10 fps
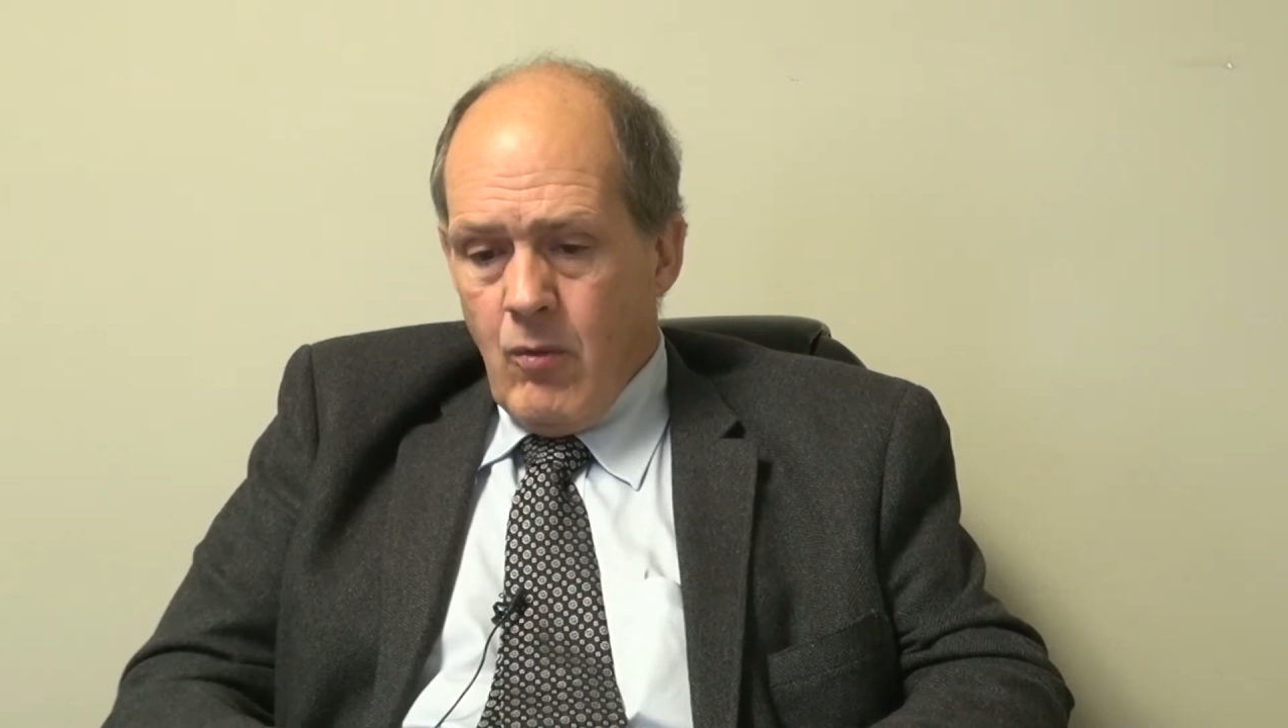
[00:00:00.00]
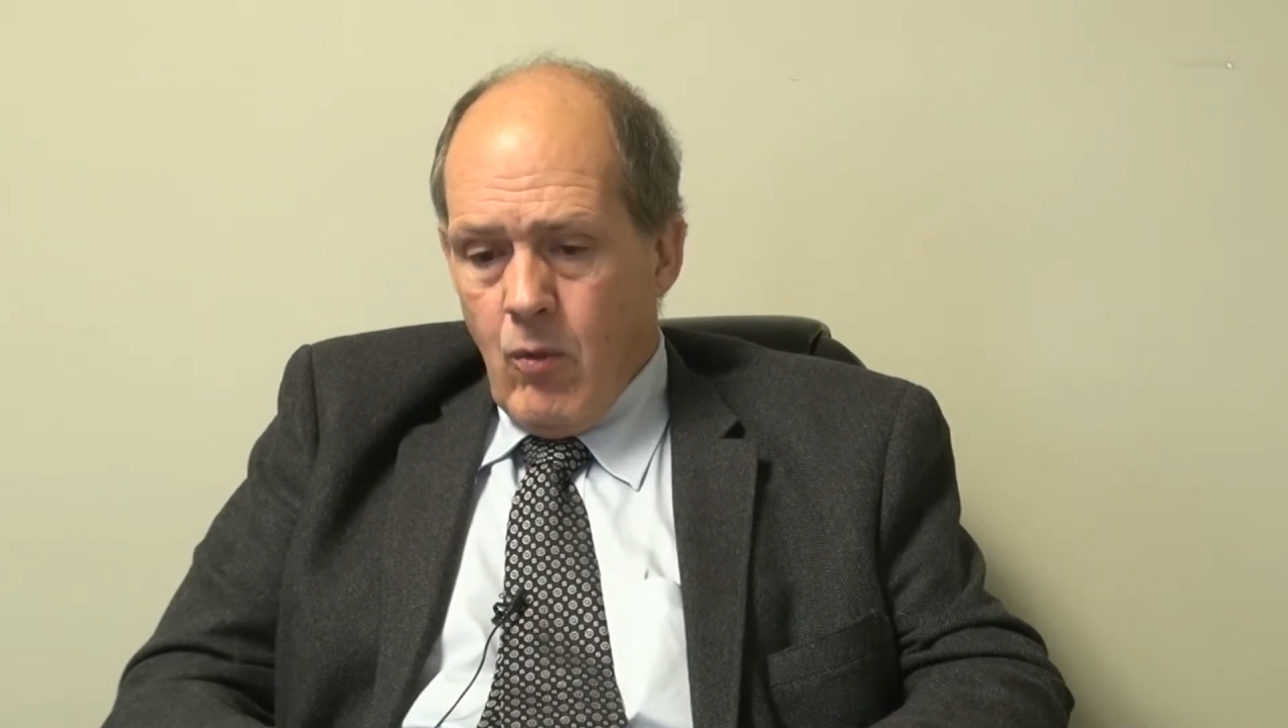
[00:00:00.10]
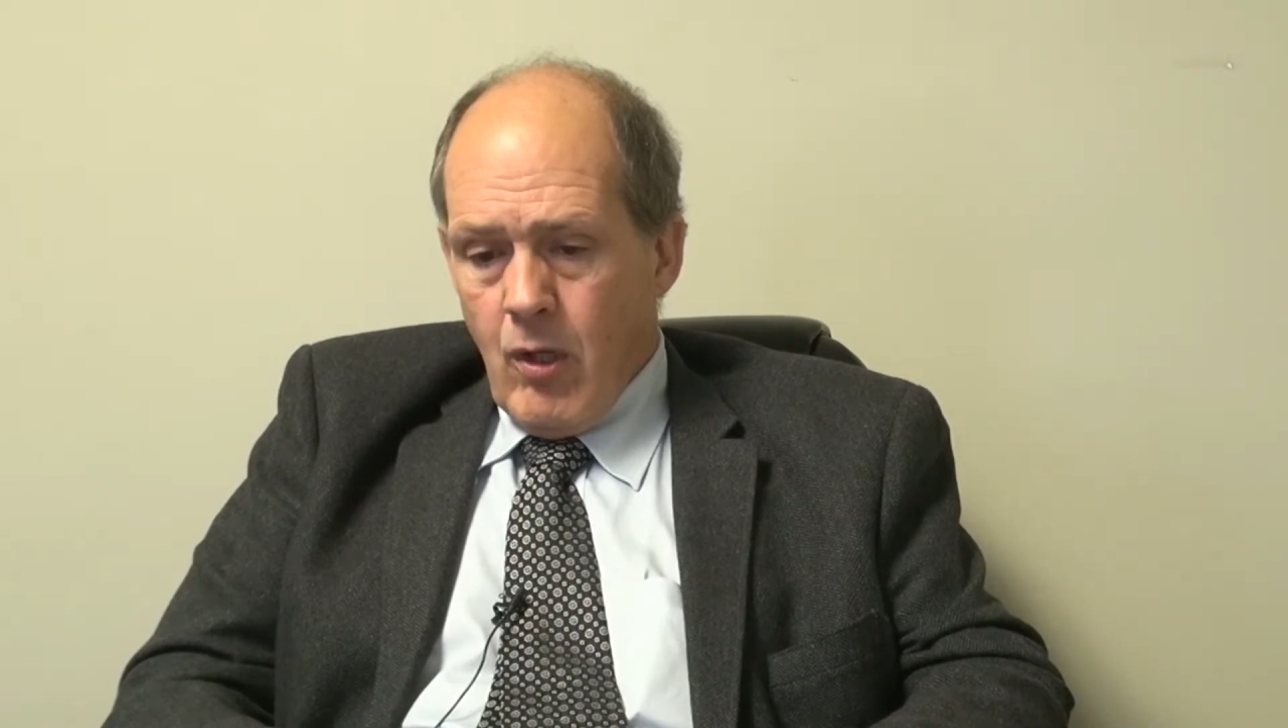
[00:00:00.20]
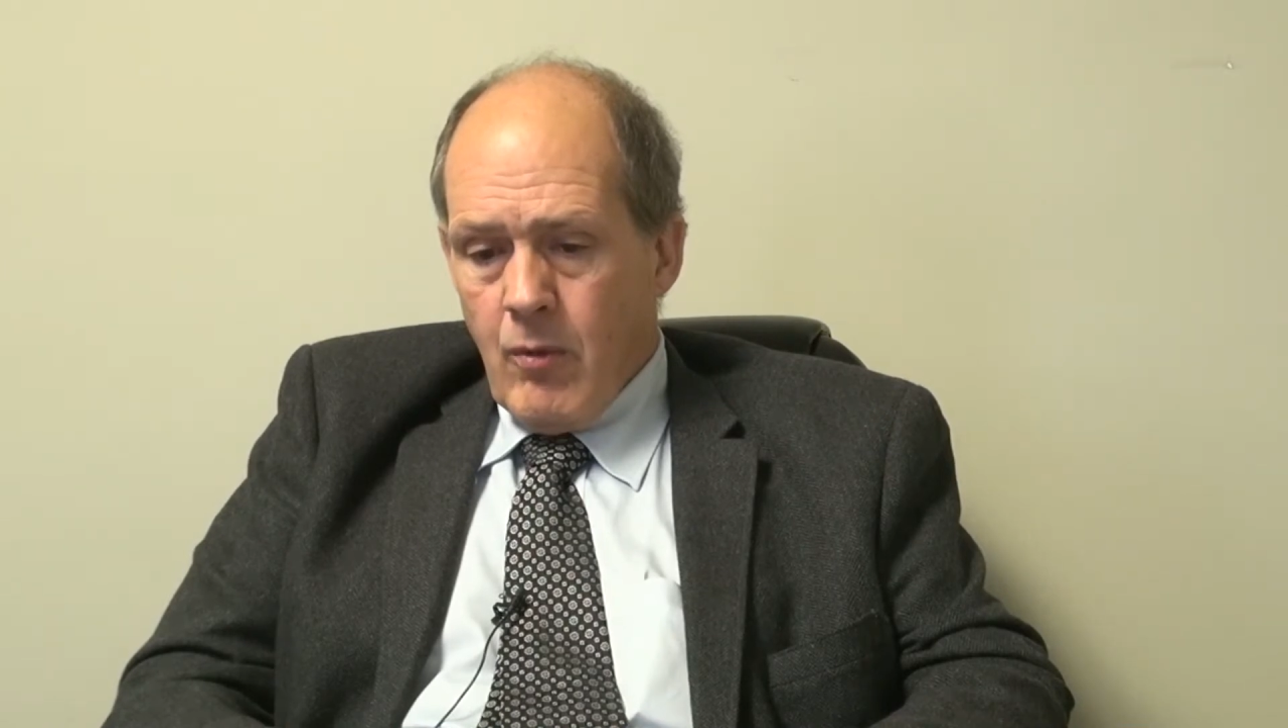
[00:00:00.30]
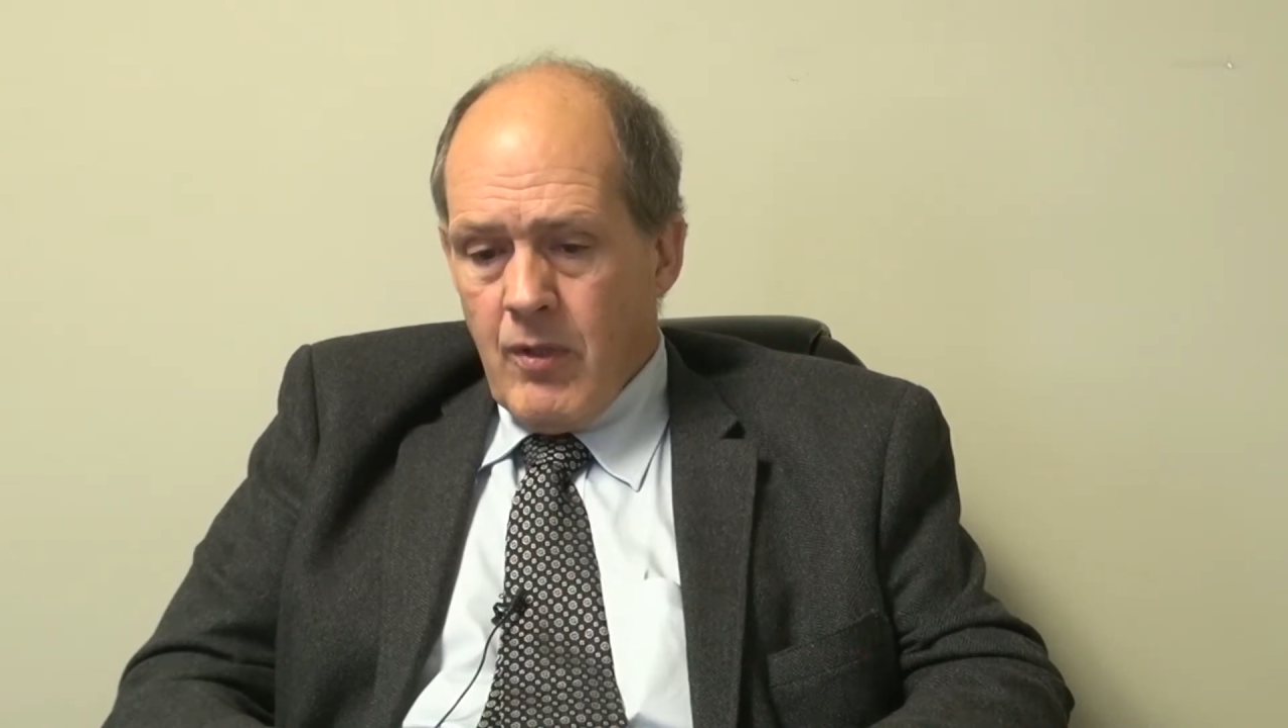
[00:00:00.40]

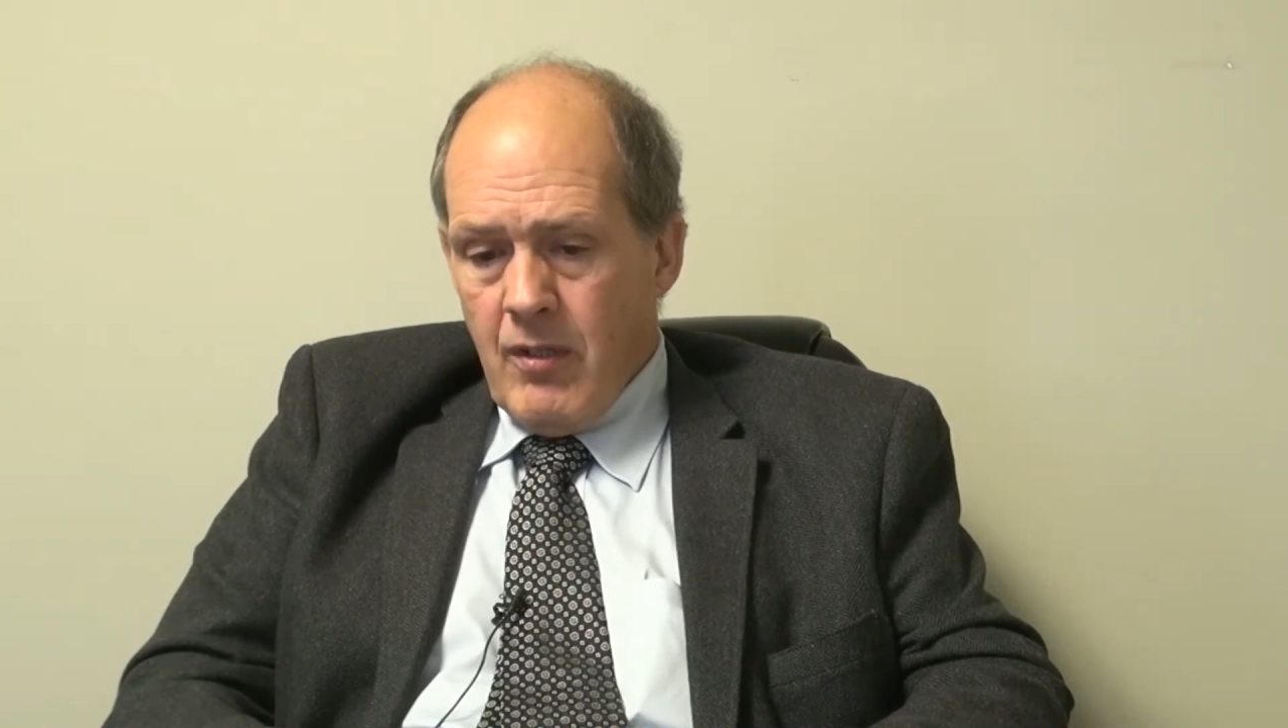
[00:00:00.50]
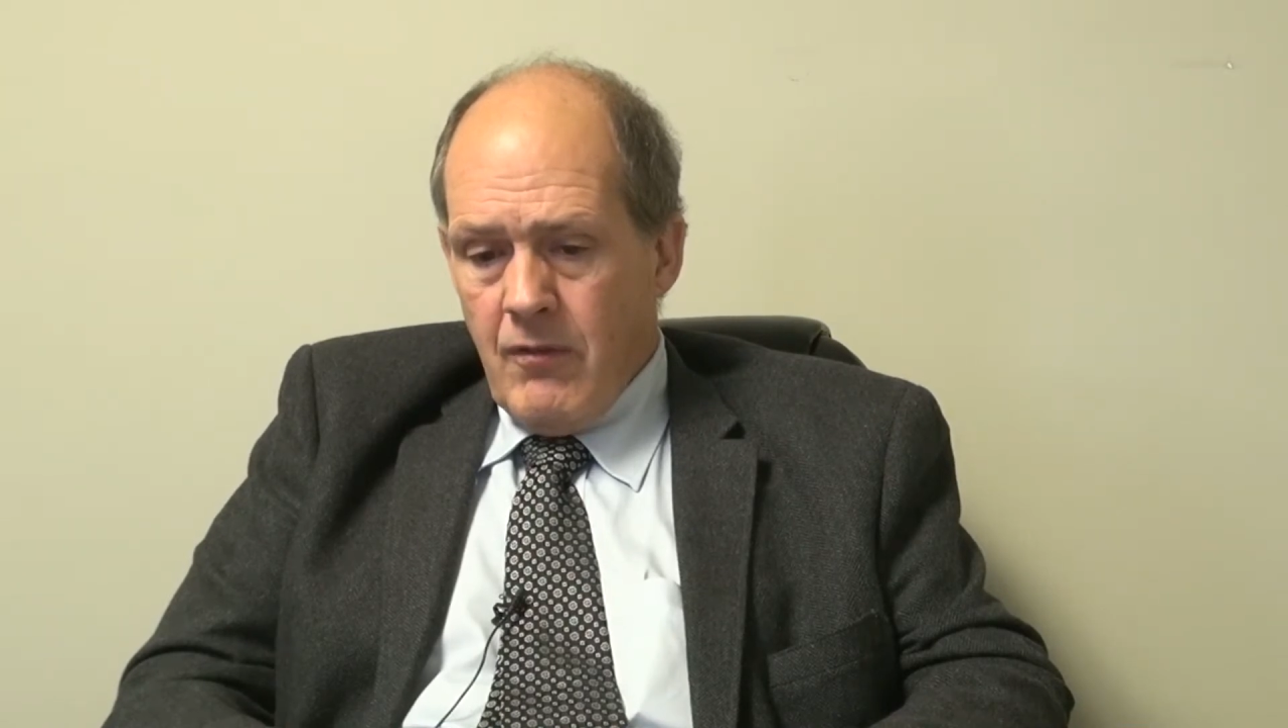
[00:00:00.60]
work with the